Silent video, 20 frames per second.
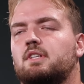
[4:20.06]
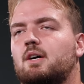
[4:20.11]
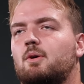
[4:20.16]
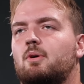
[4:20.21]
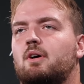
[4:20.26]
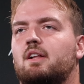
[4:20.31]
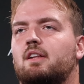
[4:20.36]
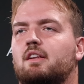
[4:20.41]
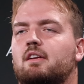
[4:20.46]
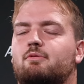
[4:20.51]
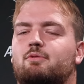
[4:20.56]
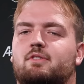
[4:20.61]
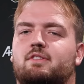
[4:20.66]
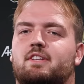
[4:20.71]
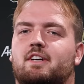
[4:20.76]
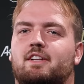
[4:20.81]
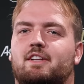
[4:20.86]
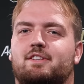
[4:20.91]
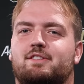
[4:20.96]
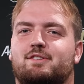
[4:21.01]
Yeah, well, I live
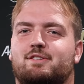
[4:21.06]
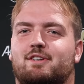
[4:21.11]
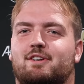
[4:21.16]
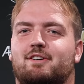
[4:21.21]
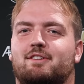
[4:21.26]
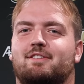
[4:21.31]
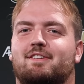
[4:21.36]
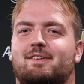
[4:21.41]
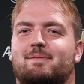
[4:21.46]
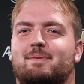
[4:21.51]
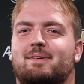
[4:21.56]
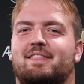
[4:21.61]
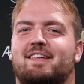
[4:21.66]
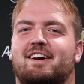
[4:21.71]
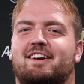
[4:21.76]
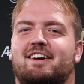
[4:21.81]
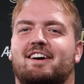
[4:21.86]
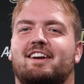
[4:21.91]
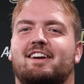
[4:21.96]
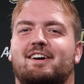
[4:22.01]
with Dylan, so yeah. I mean,
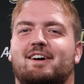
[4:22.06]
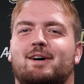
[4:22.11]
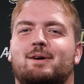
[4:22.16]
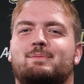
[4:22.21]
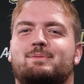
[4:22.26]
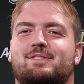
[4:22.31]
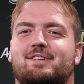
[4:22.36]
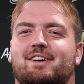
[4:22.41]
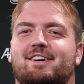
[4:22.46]
that kind of helps.